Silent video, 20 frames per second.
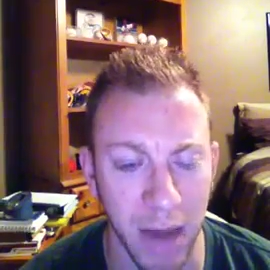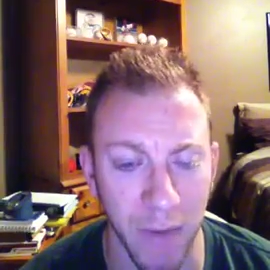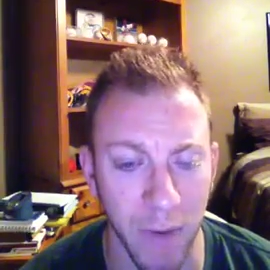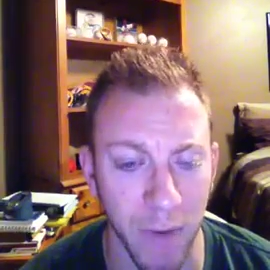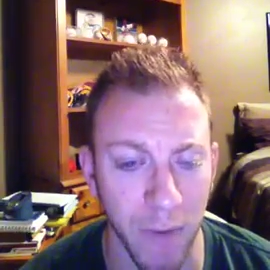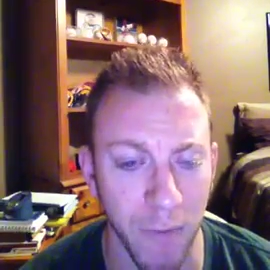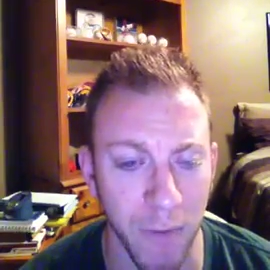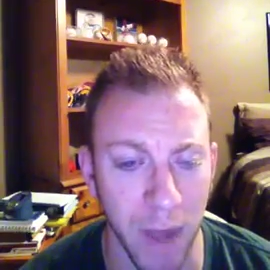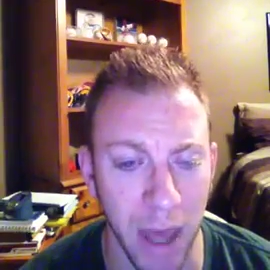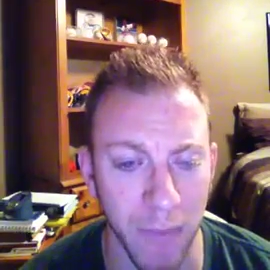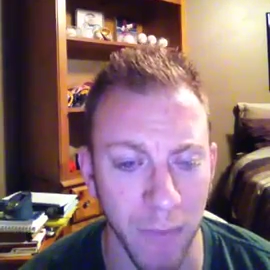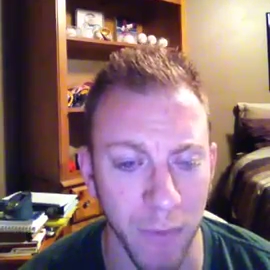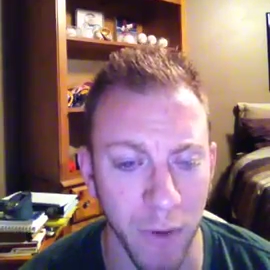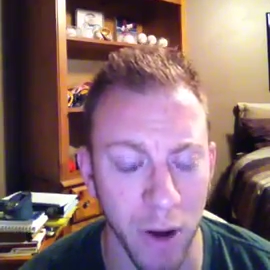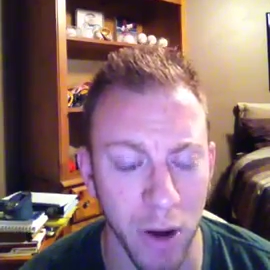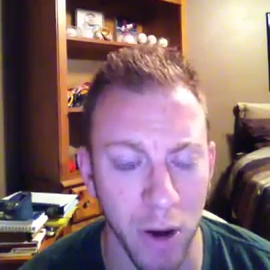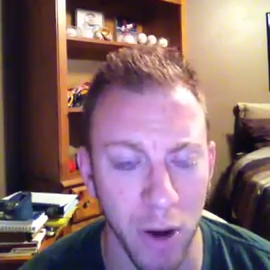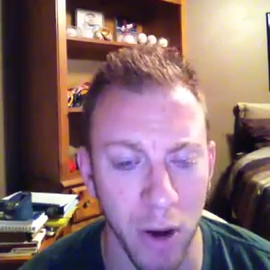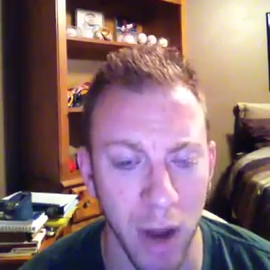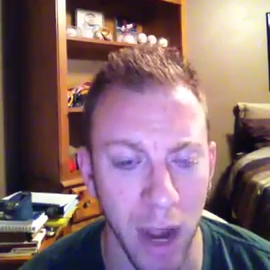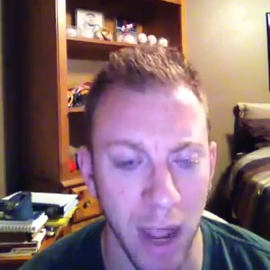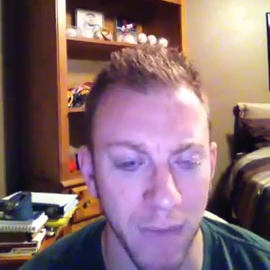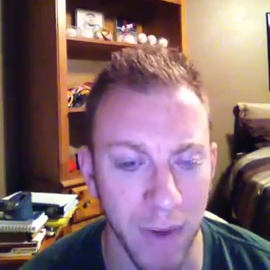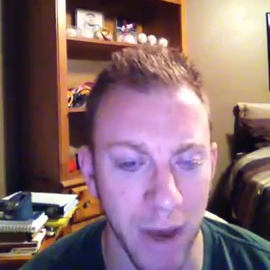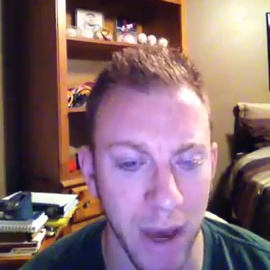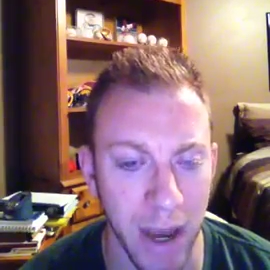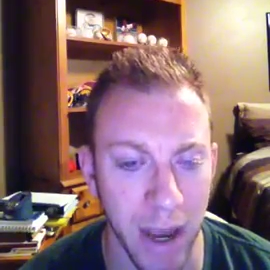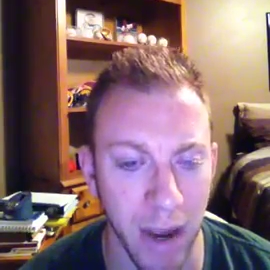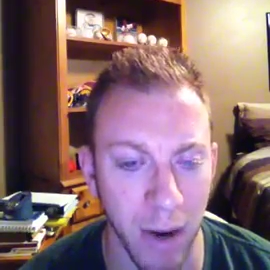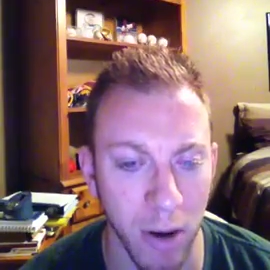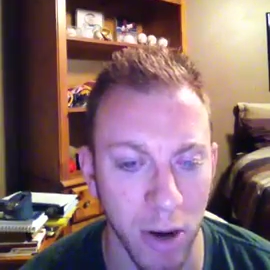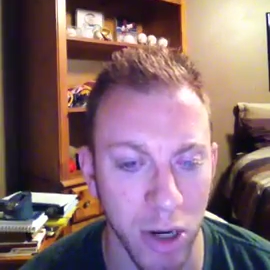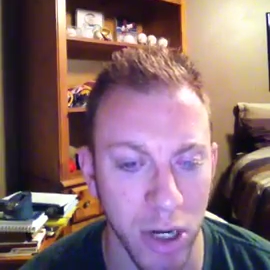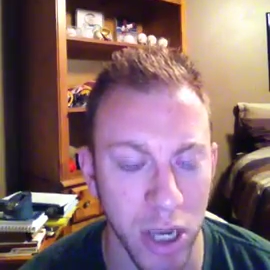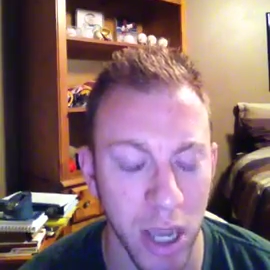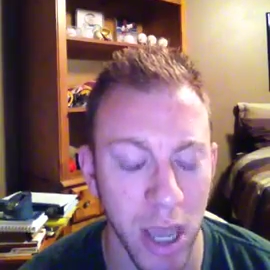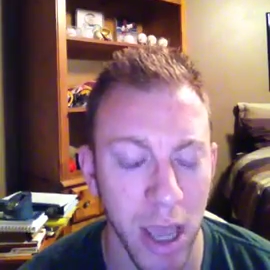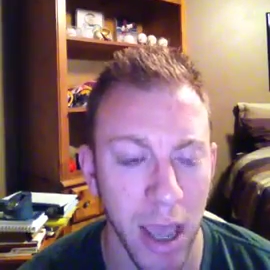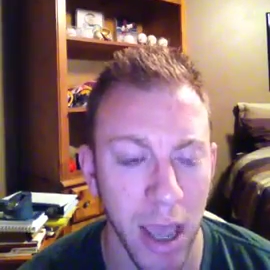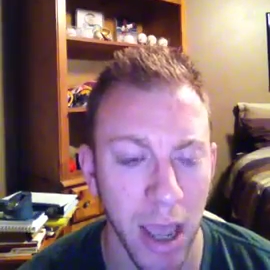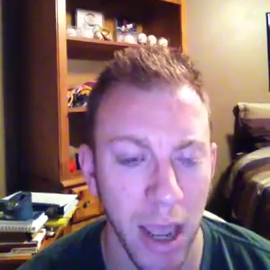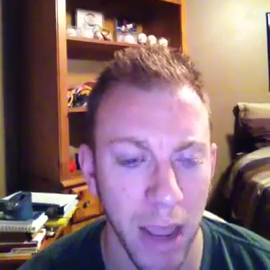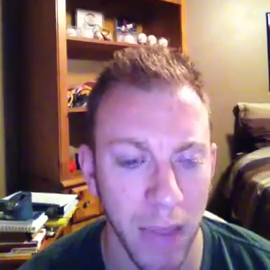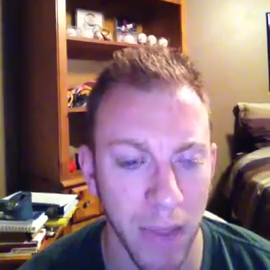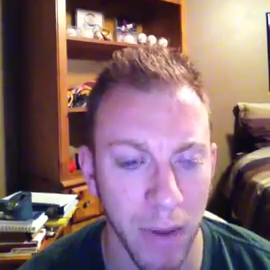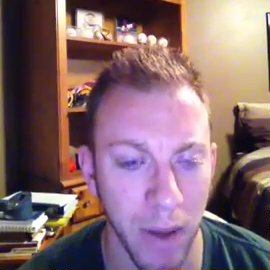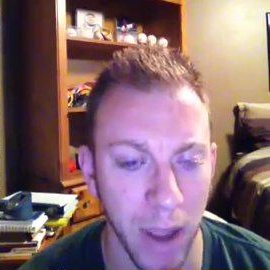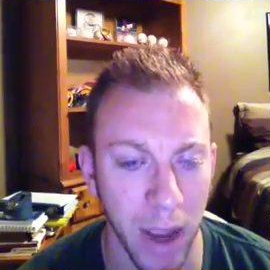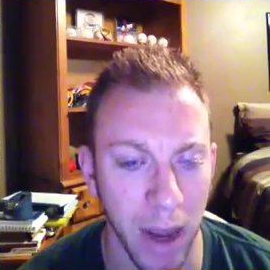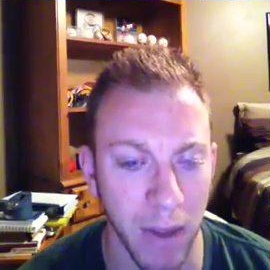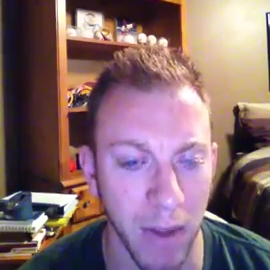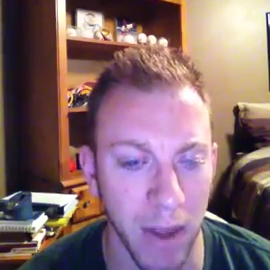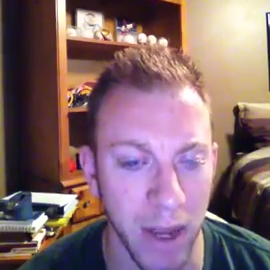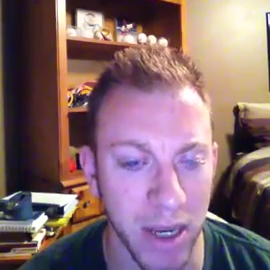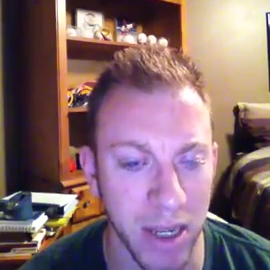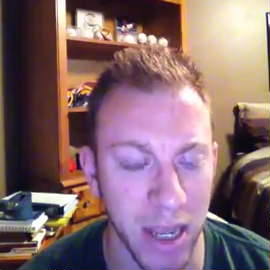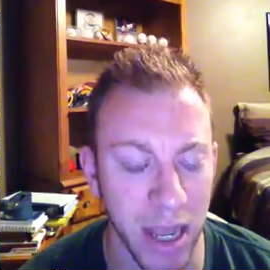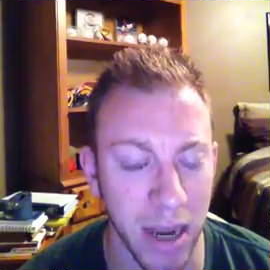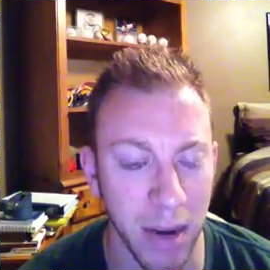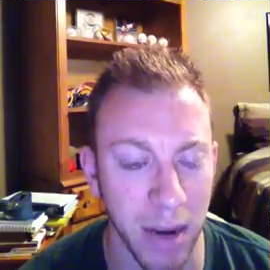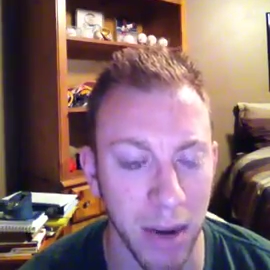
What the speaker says: If you're flat-footed or have a high arch, and they'll analyze that